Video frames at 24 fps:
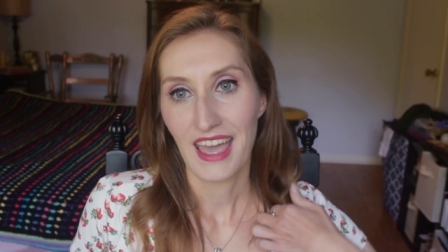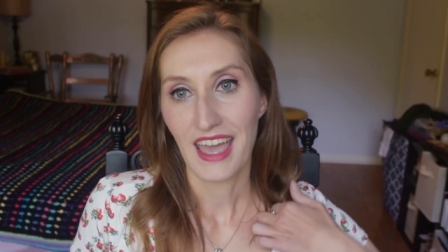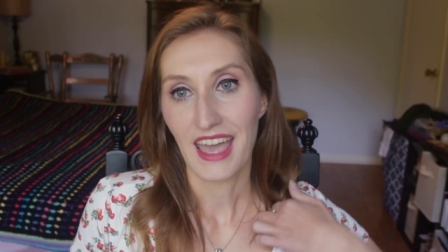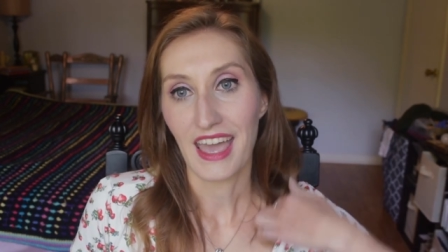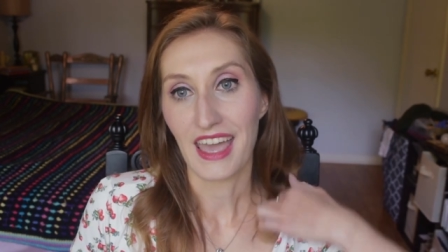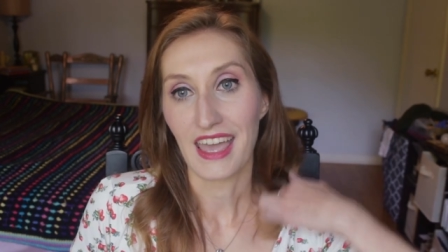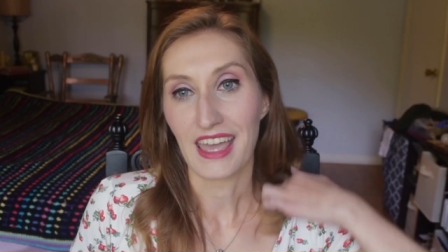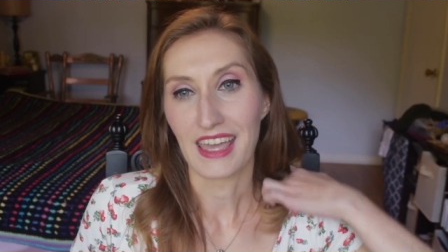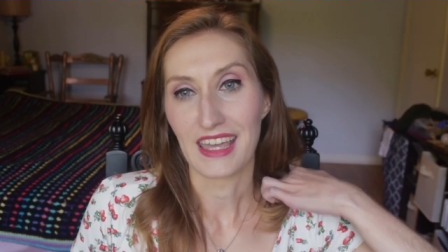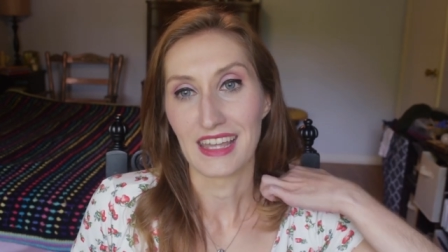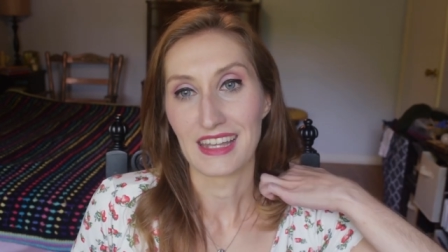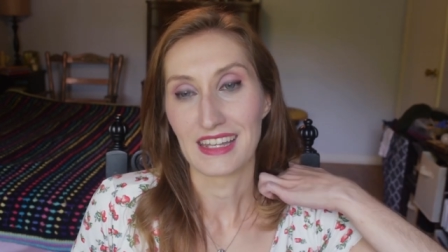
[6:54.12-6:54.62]

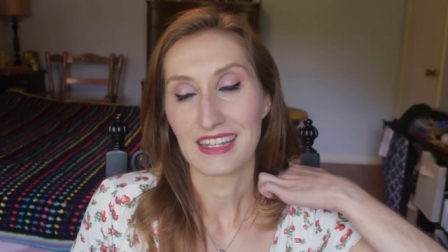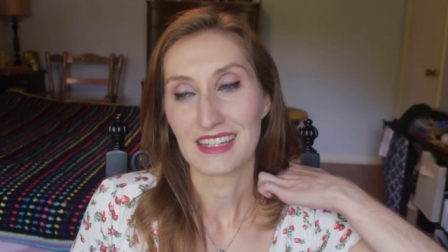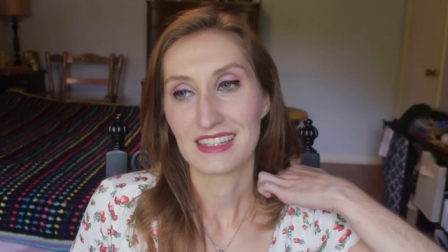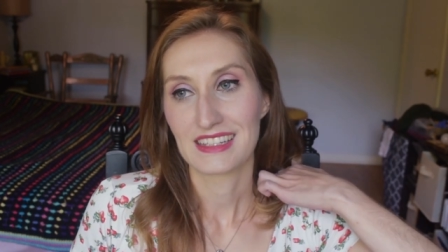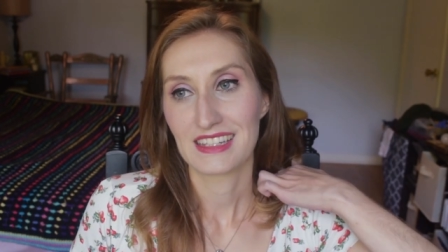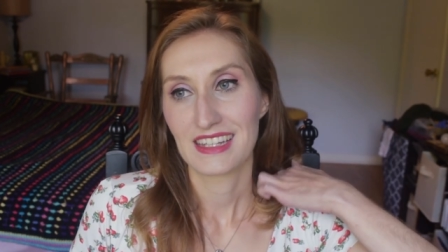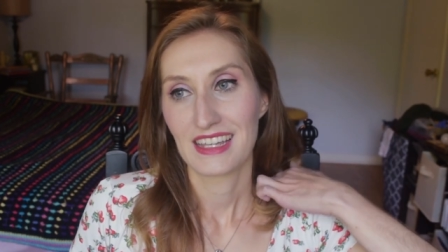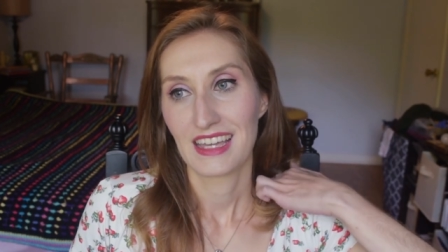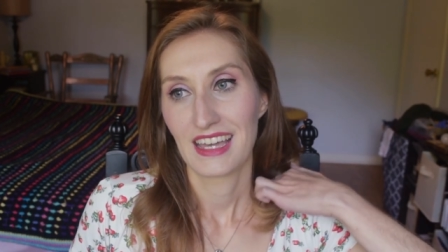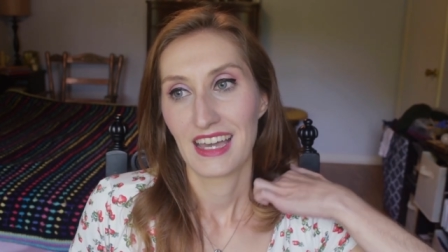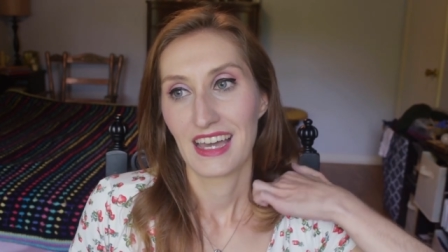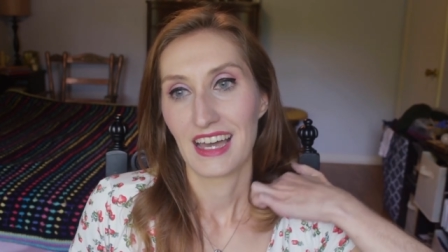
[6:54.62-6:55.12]

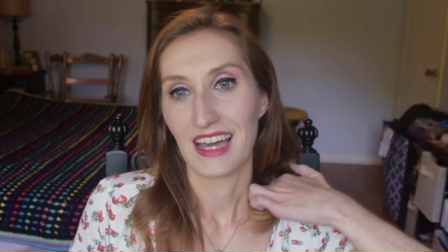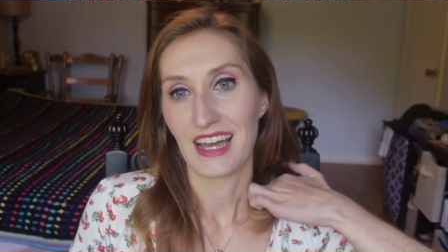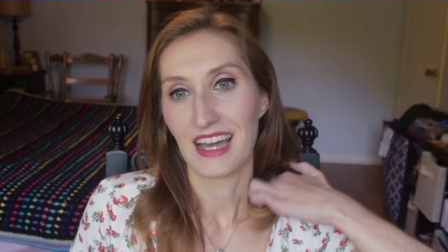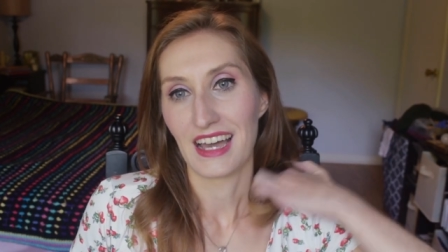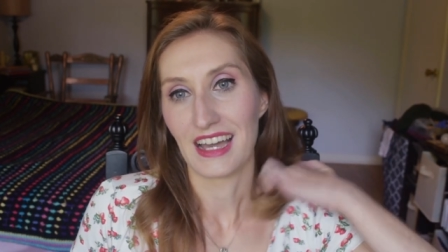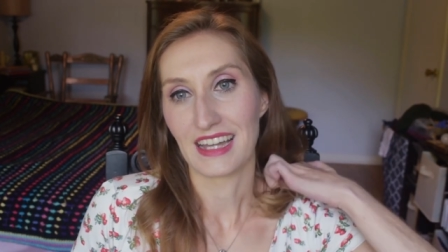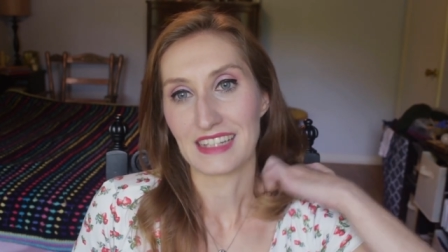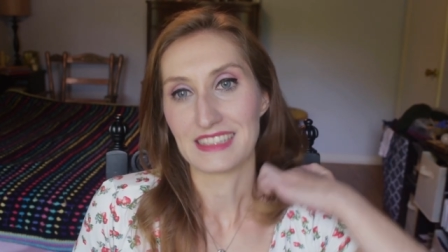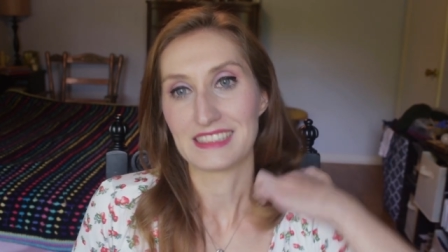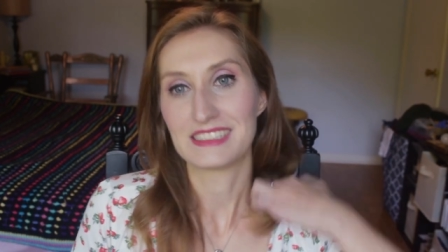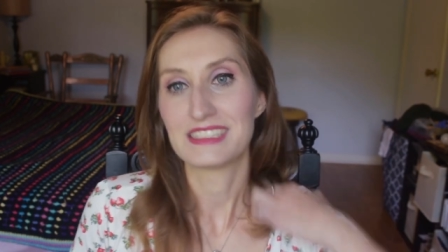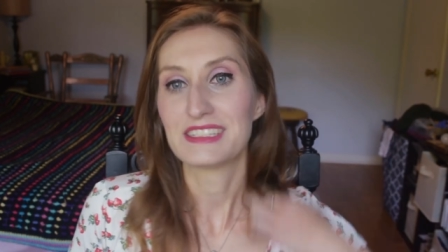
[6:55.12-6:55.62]
and
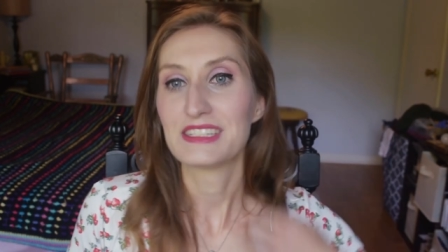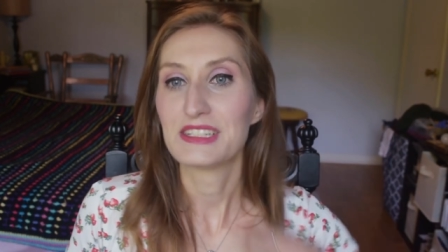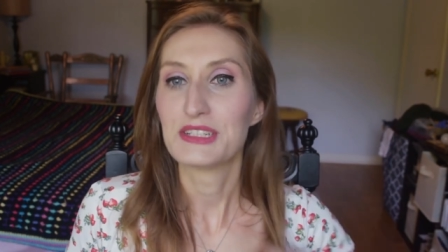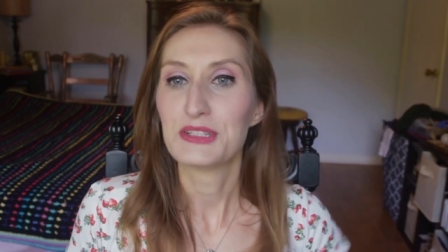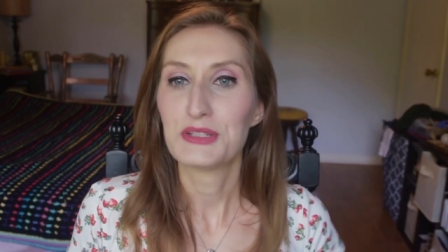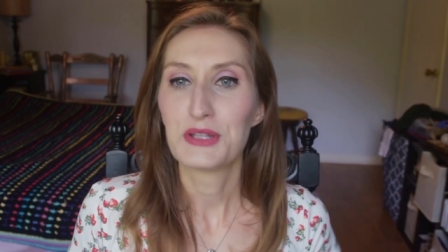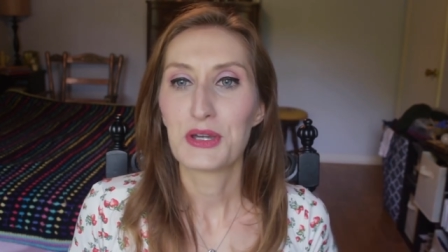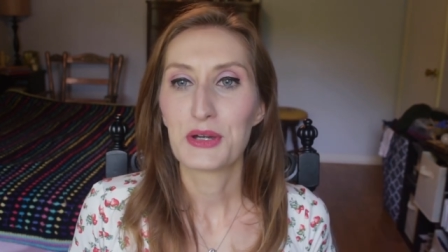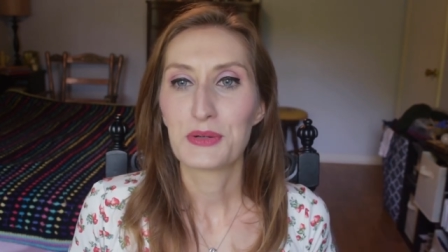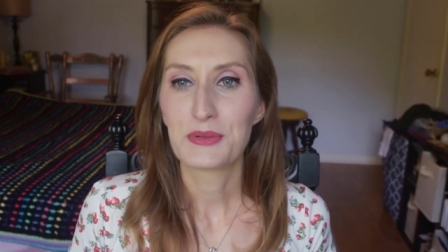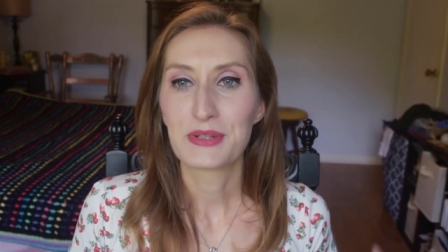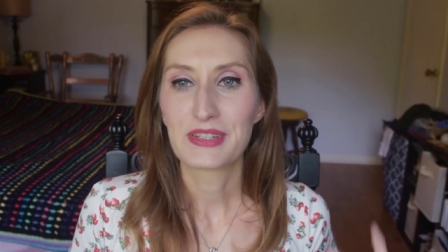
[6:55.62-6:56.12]
I didn't
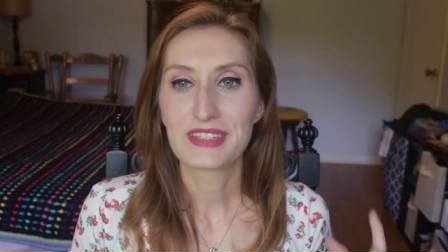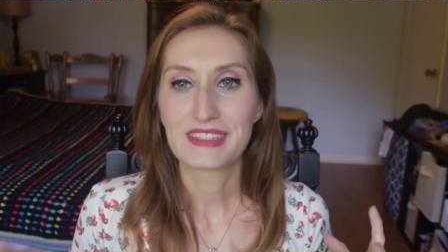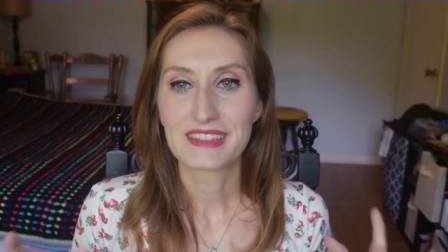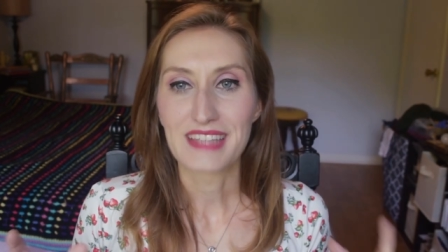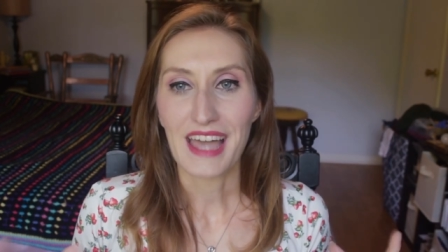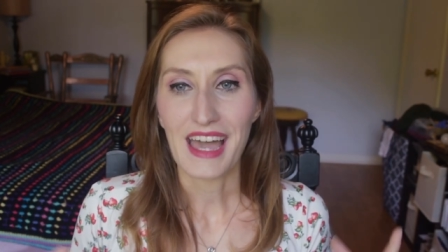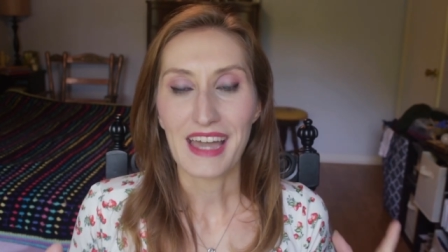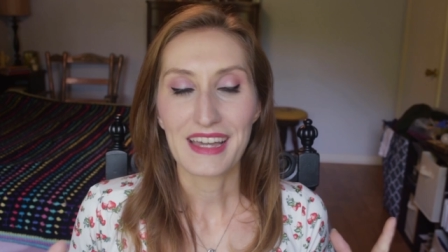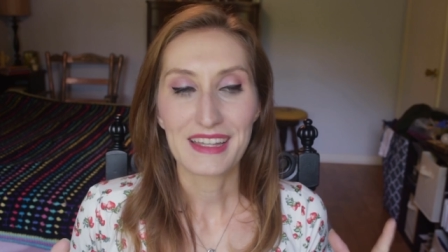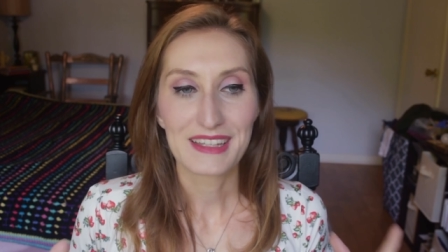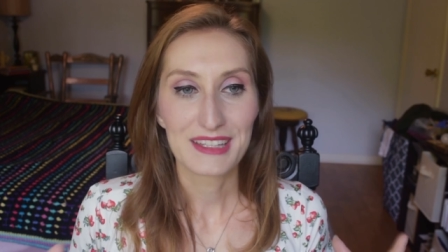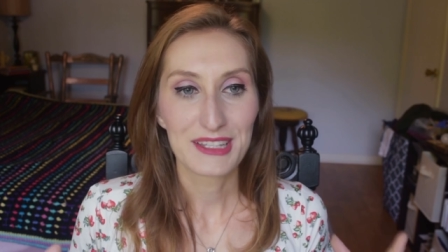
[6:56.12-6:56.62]
know
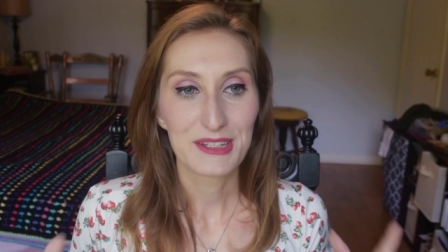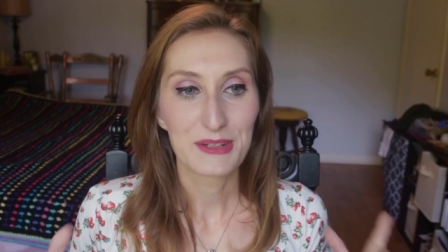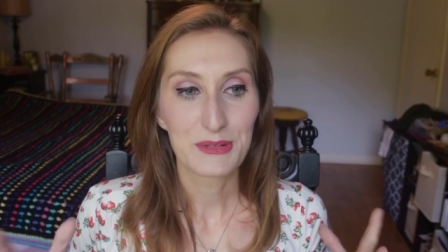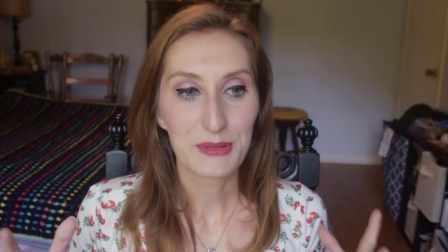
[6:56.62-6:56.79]
exactly